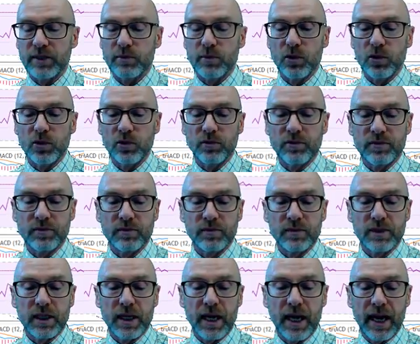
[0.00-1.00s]
move
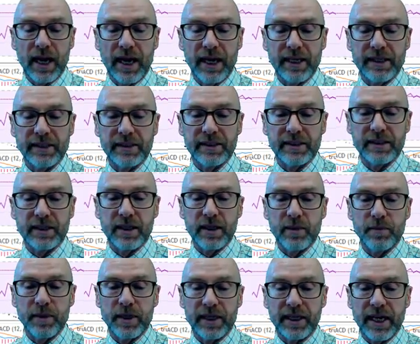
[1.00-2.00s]
and
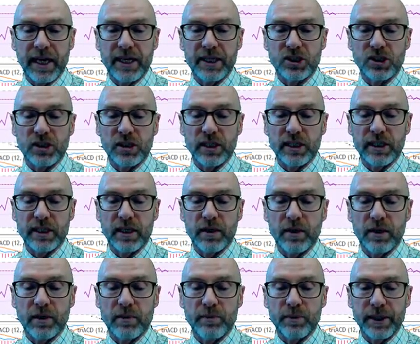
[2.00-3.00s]
um, occasionally a,
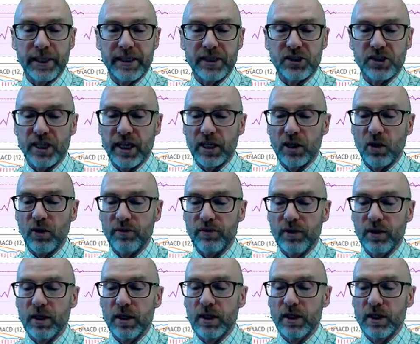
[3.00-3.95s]
a big sell-off.